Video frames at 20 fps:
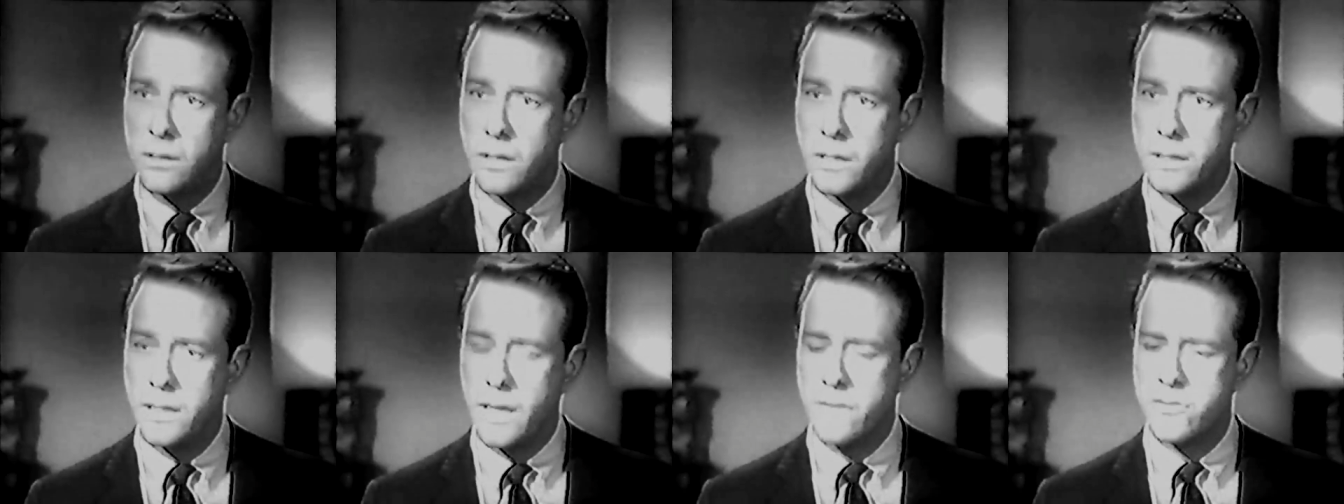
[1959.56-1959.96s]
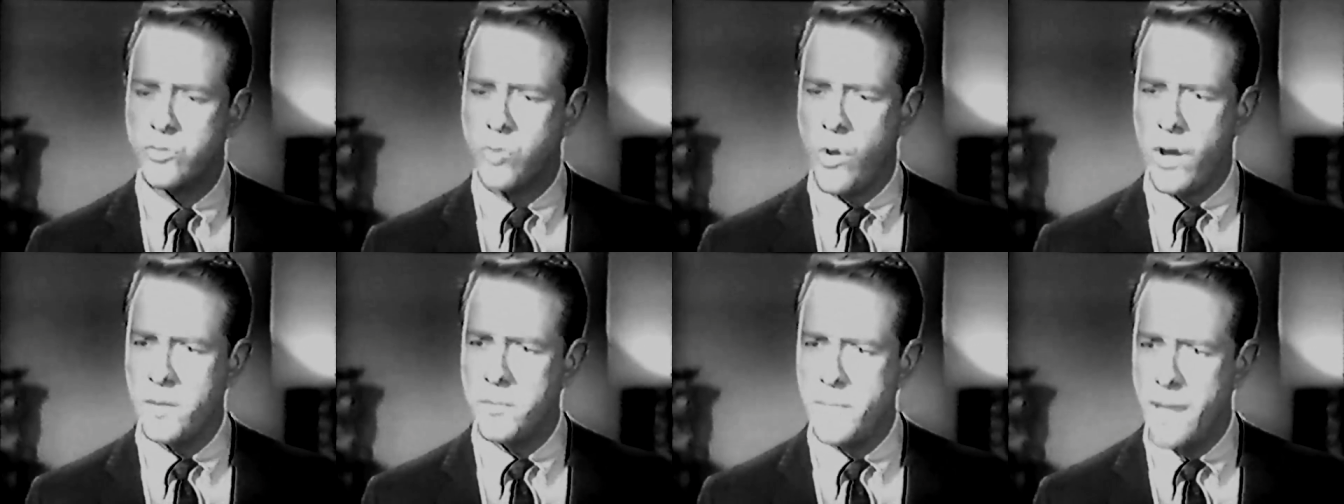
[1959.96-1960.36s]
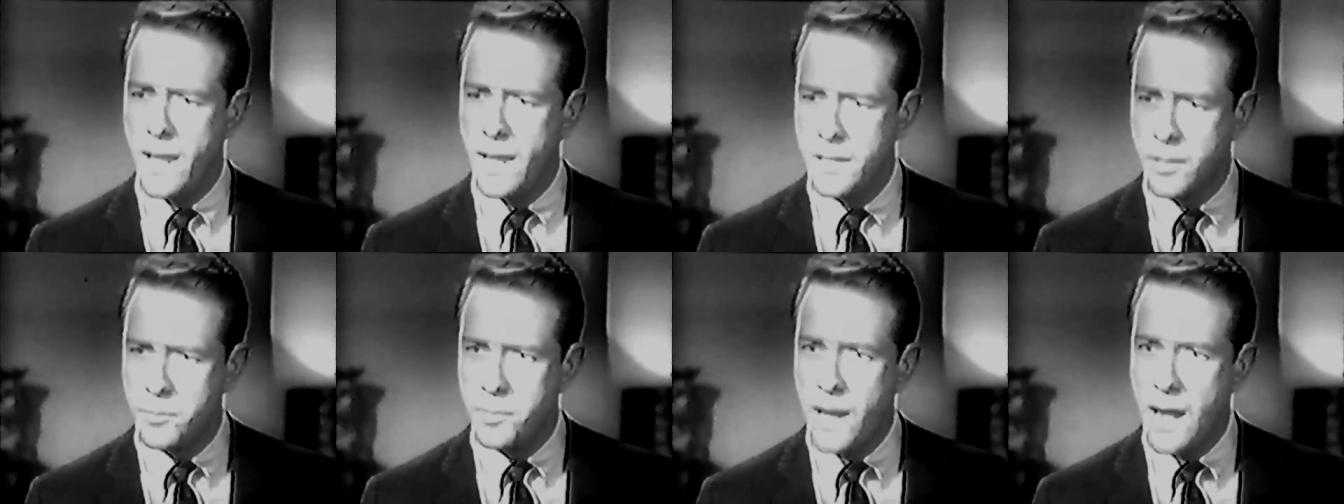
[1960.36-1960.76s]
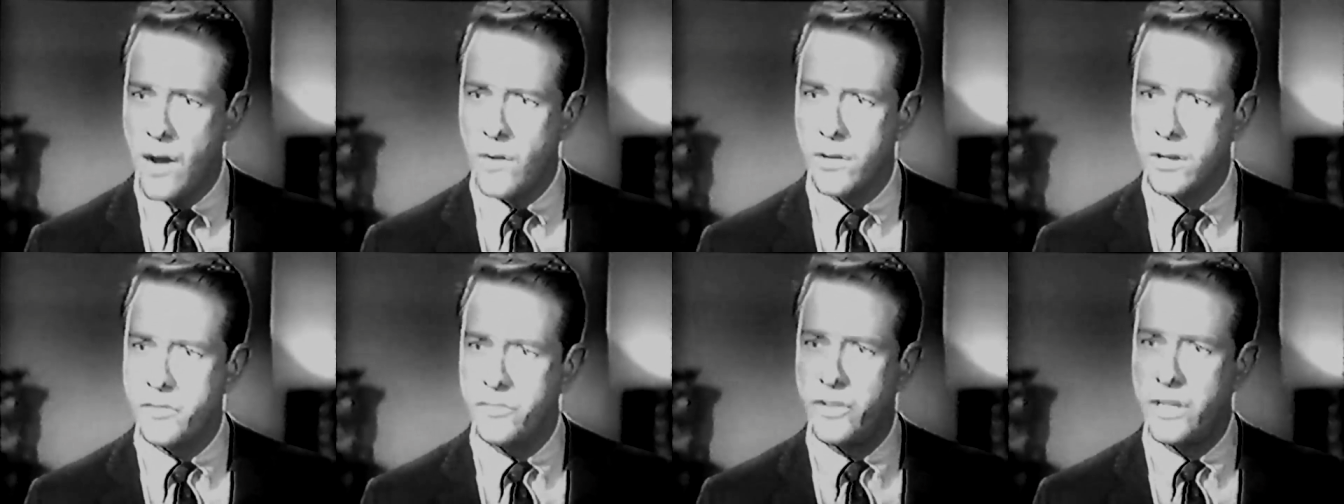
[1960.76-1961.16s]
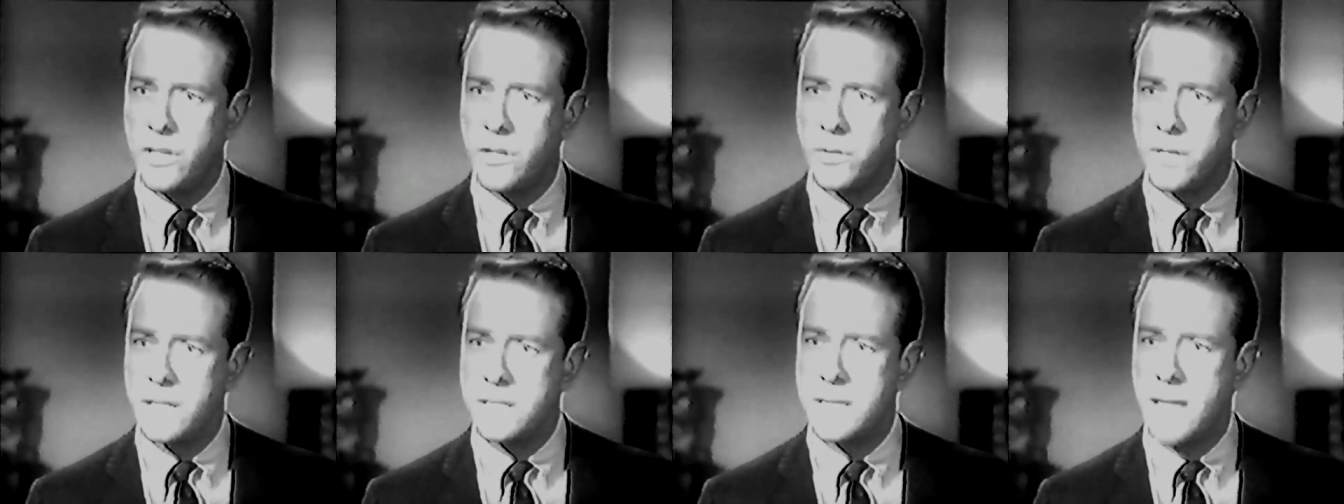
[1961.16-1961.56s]
It gives one man the power to
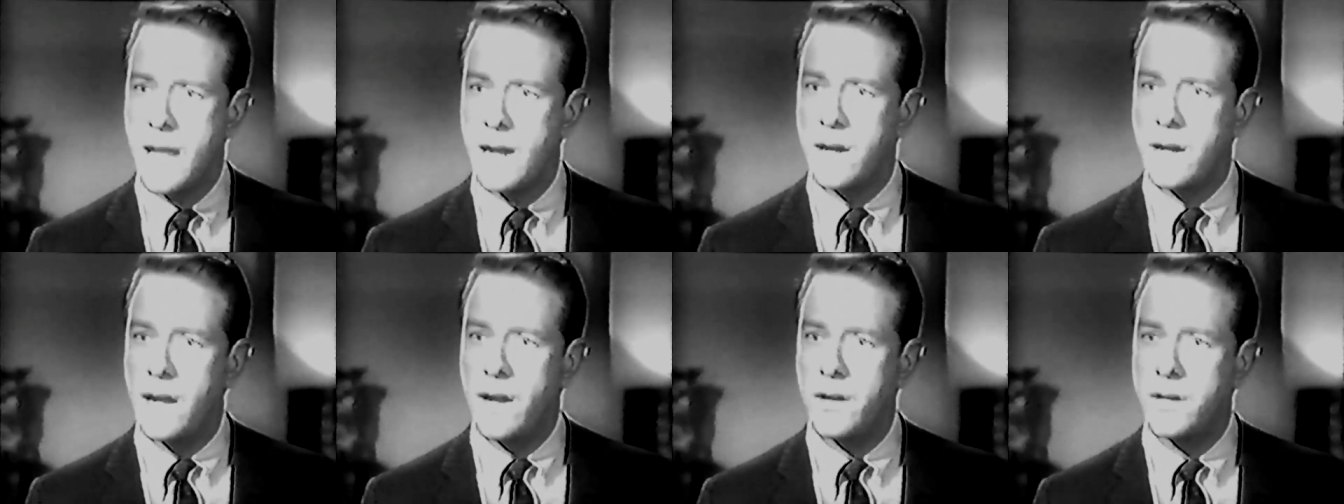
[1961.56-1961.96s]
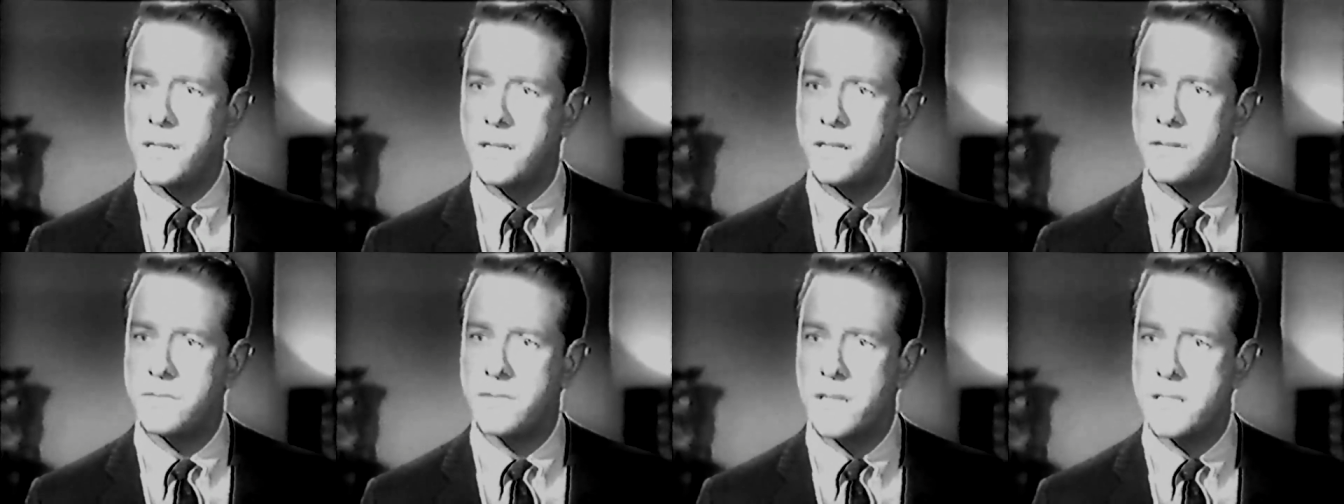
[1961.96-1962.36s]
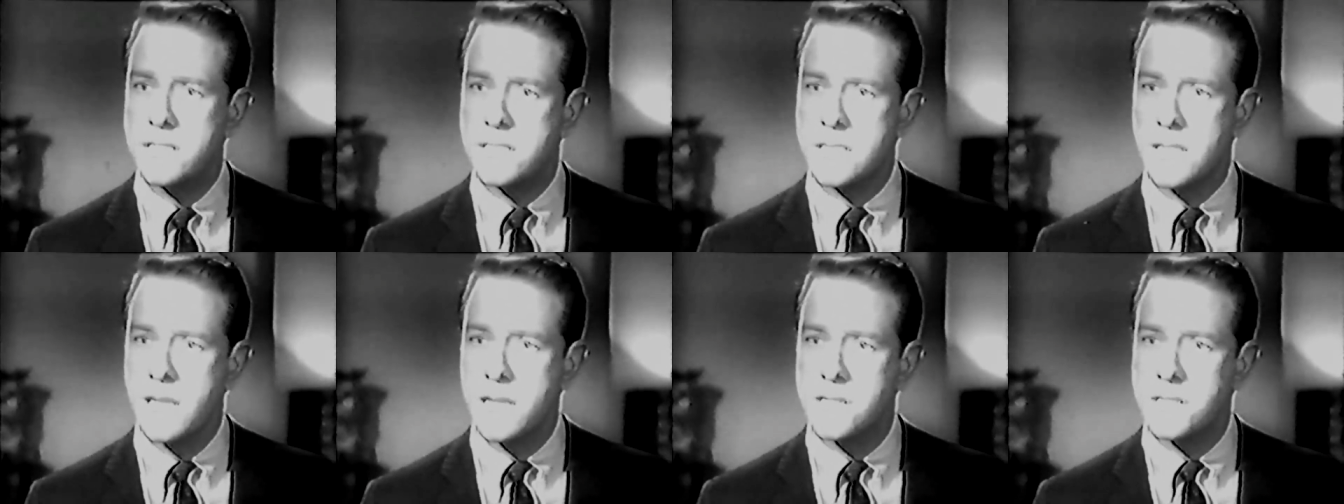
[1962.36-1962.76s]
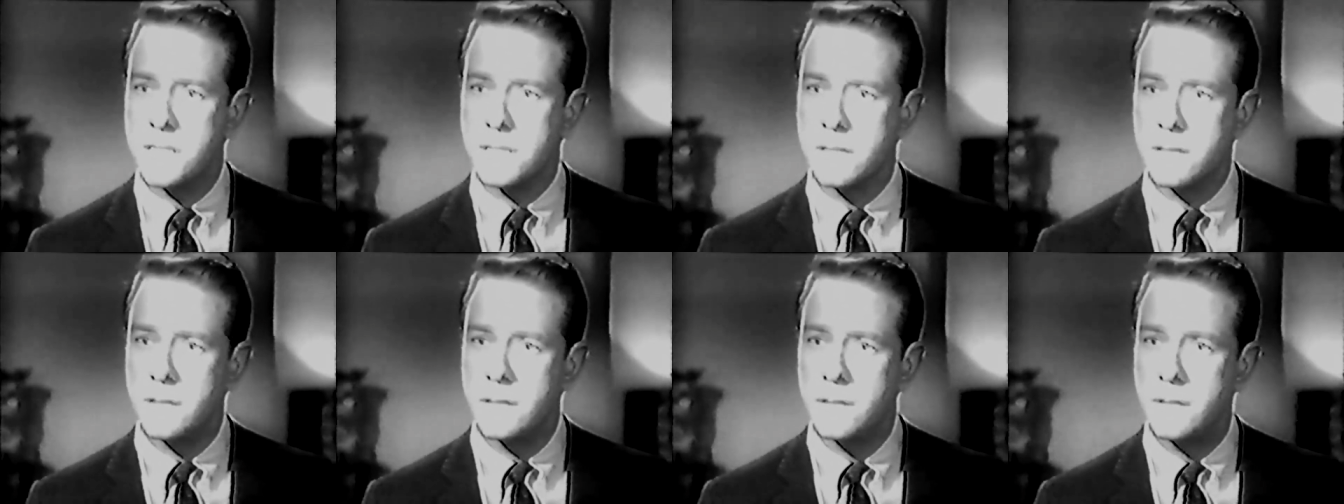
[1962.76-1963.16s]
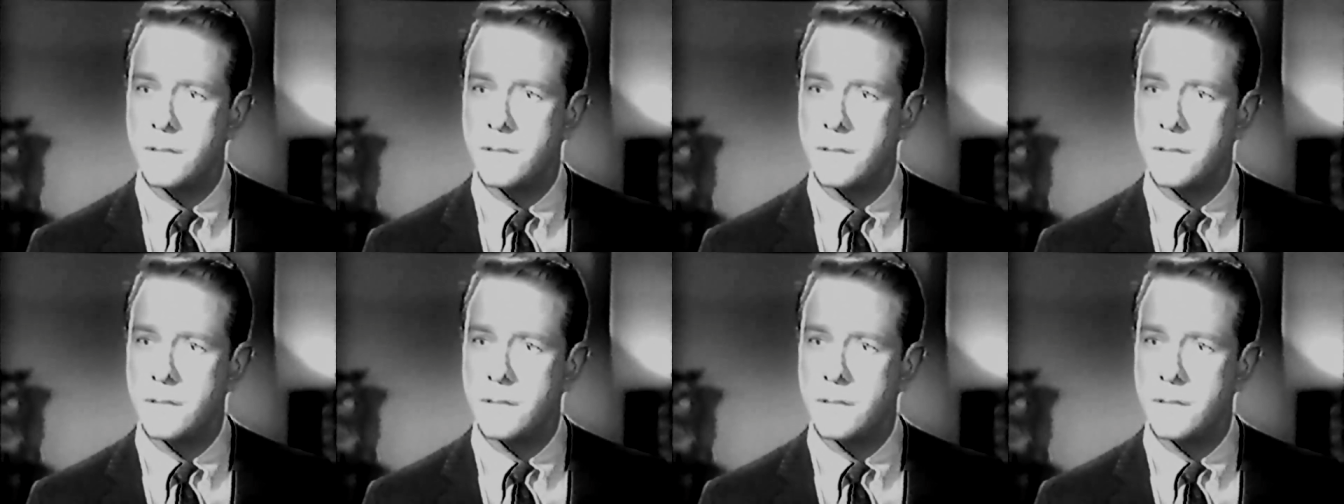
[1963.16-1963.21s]
veto an entire area of legislation.